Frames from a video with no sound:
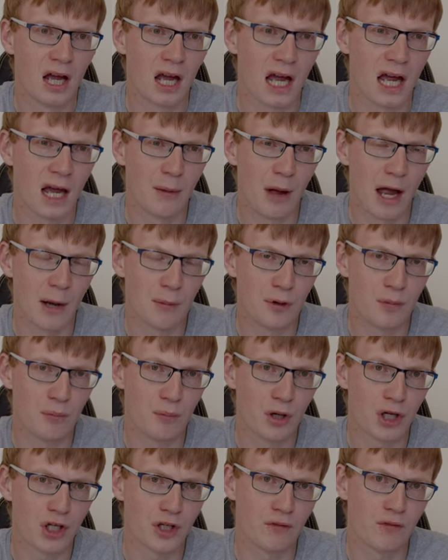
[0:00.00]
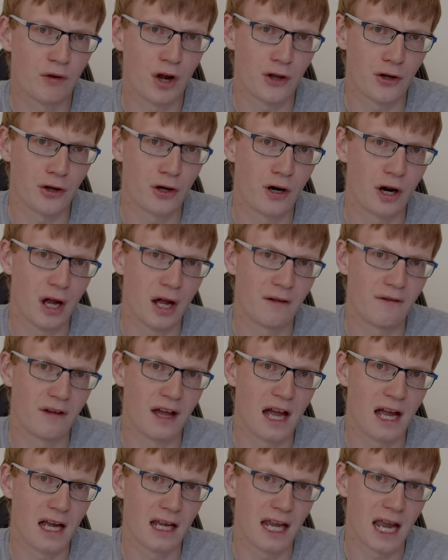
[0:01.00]
Um, I would much rather have
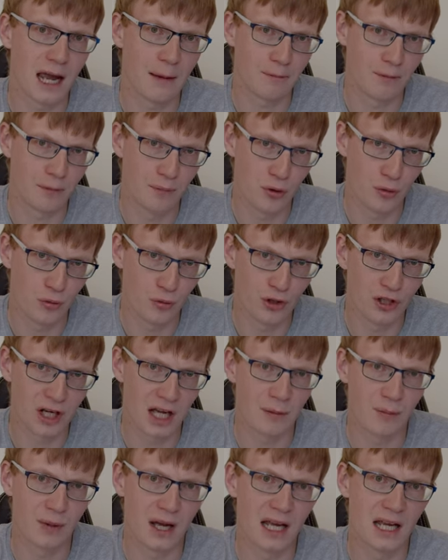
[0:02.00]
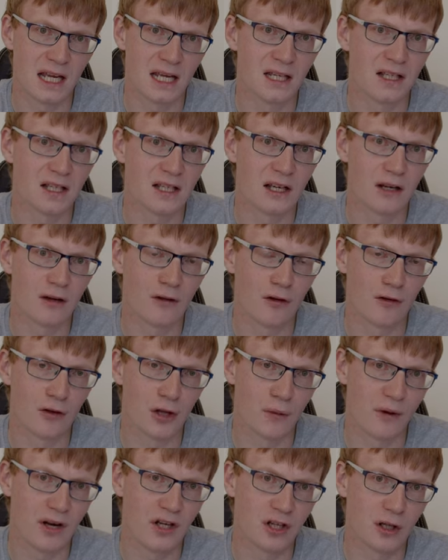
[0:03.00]
kept both the Type-A's on the
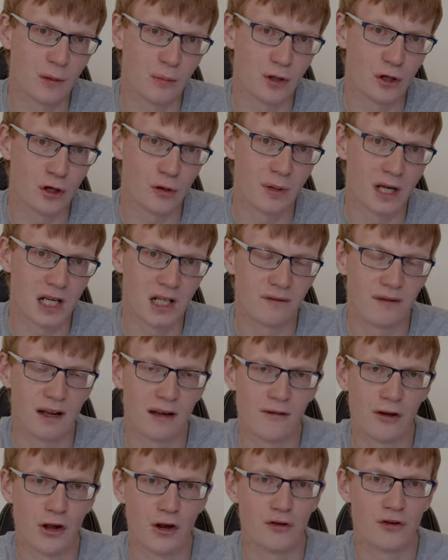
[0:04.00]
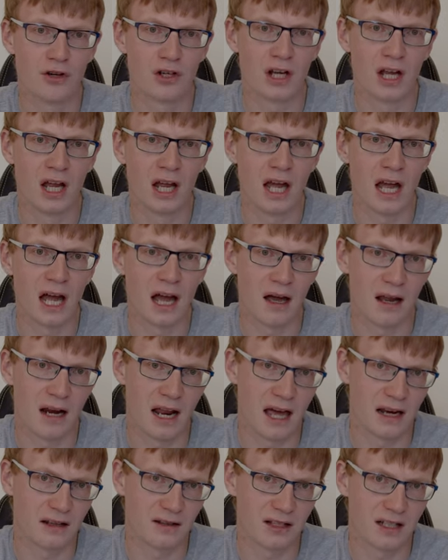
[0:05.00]
original Base 500 and
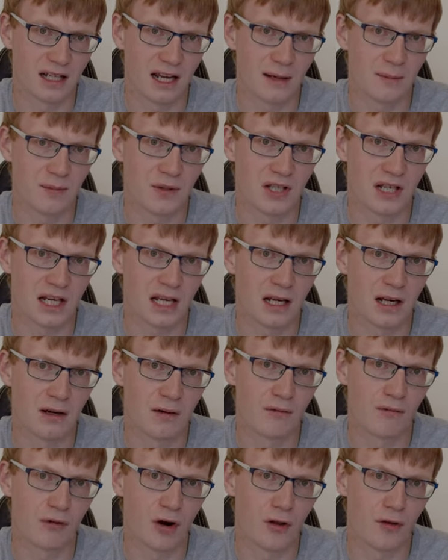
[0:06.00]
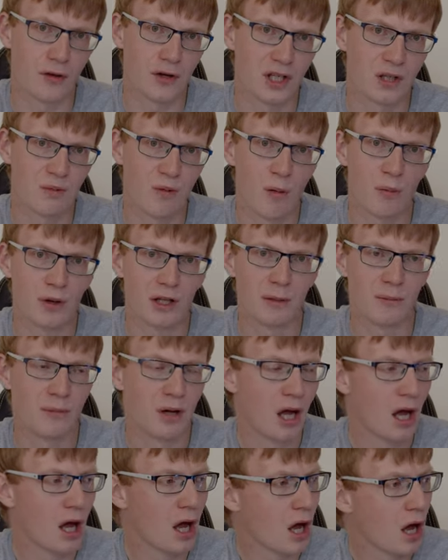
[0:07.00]
added the Type-C rather than swapping them.
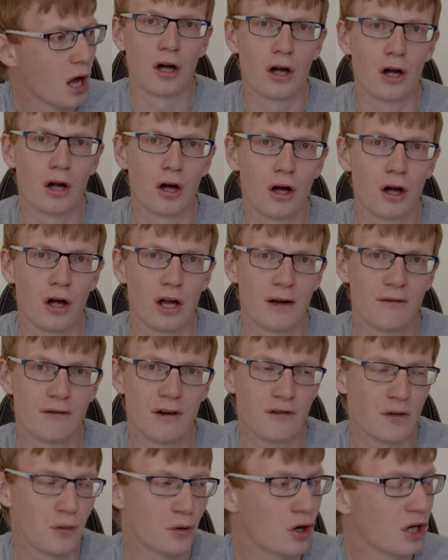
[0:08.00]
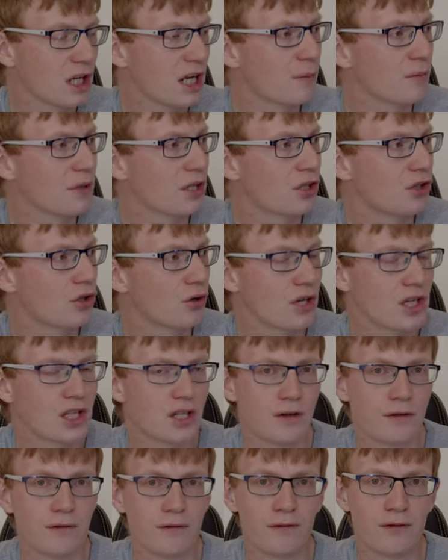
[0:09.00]
However, if you were going to give me the
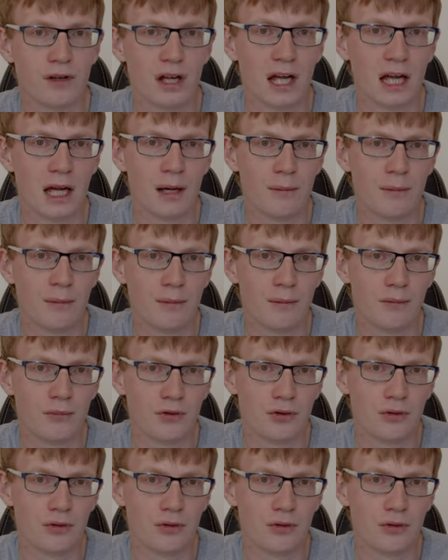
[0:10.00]
choice of um,